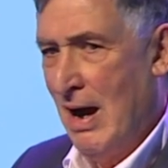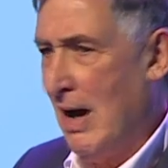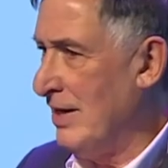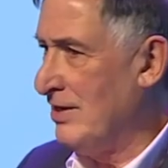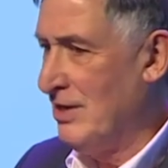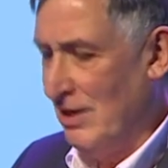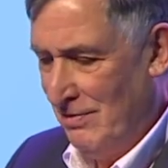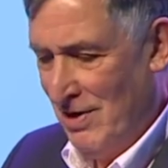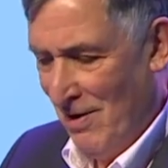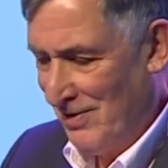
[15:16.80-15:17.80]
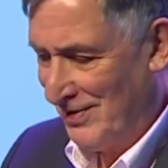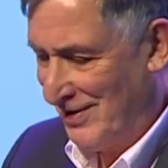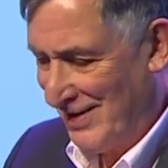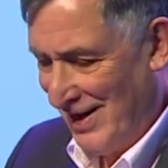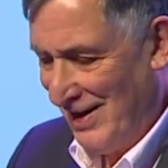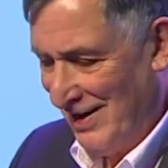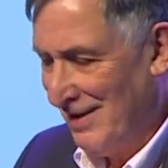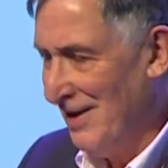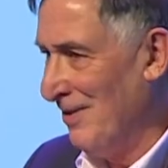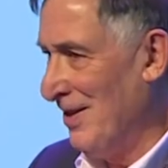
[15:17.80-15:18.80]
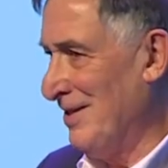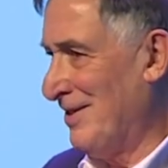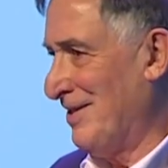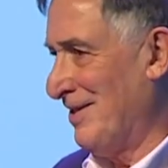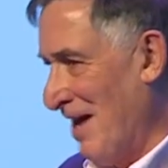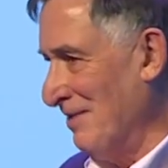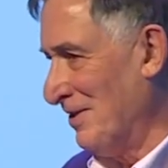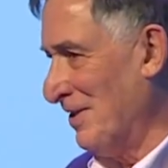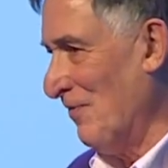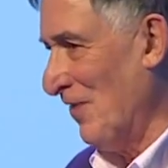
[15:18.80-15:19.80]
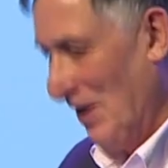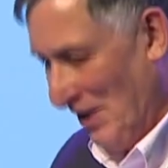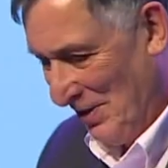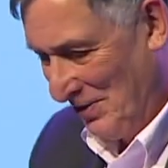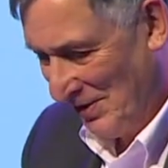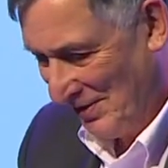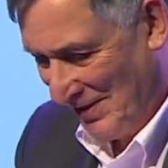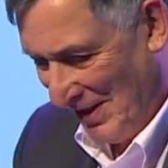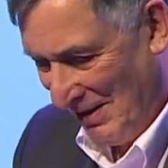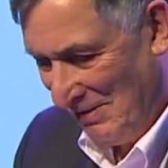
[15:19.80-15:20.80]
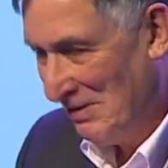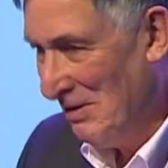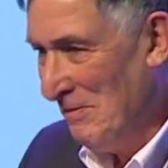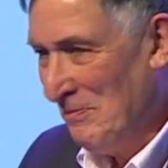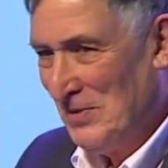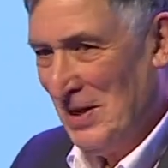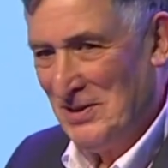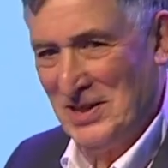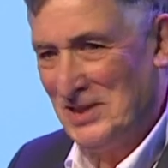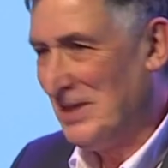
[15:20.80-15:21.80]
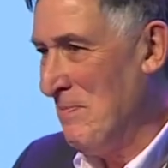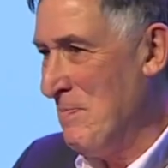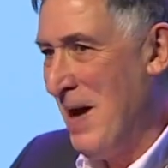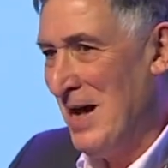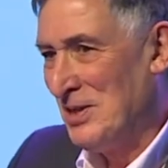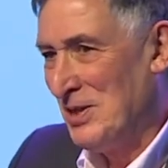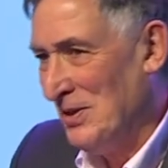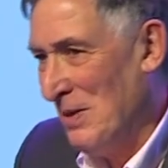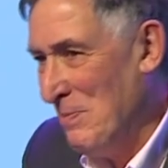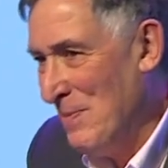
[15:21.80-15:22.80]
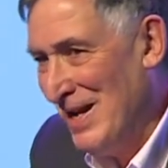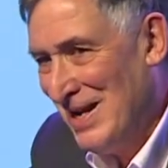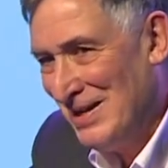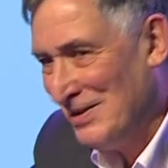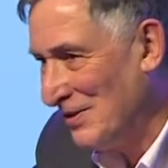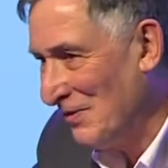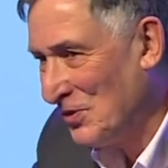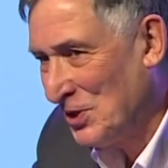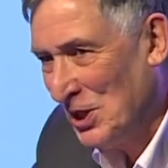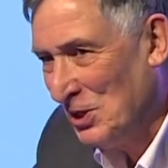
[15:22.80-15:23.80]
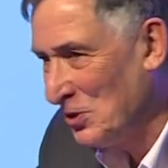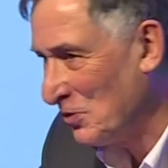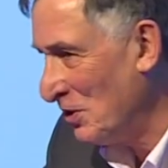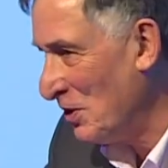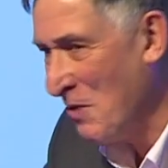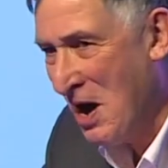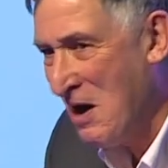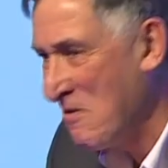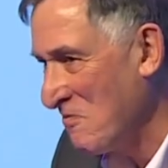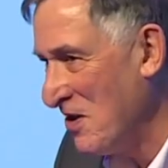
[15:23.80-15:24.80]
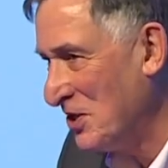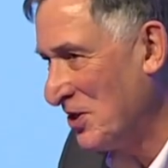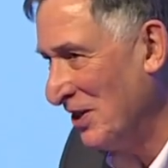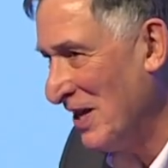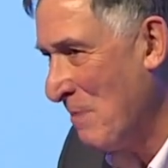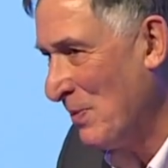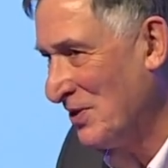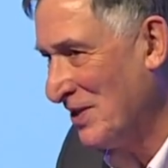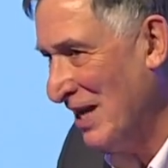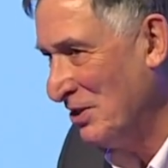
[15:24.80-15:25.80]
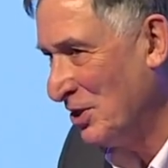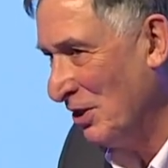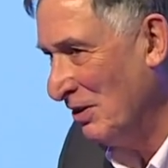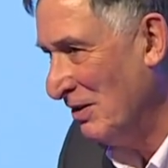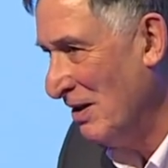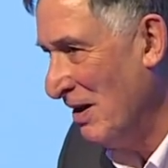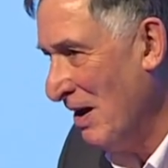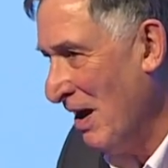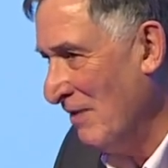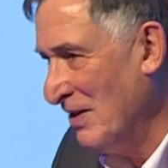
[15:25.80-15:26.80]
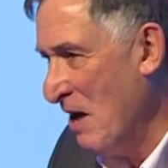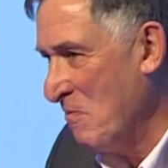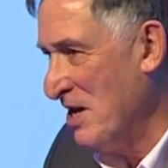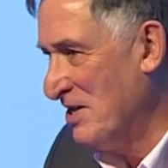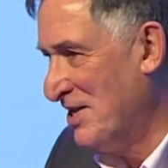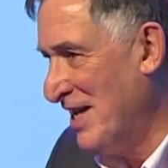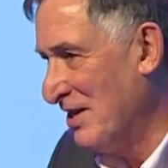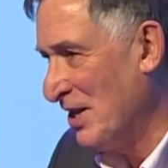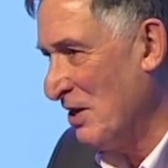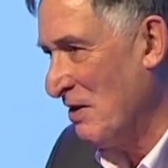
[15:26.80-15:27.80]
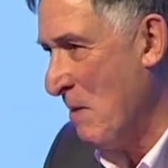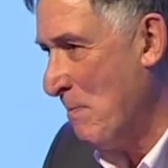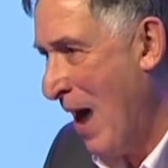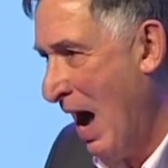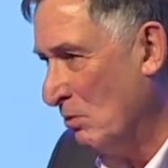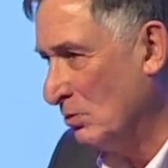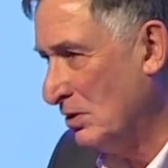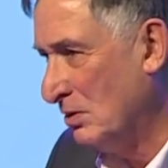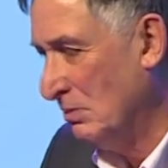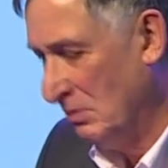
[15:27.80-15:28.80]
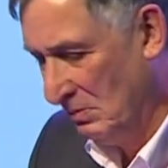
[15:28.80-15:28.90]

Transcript: I do not see this sense of urgency. Just imagine the millions of children who aren't reaching their potential, and yet we dither about.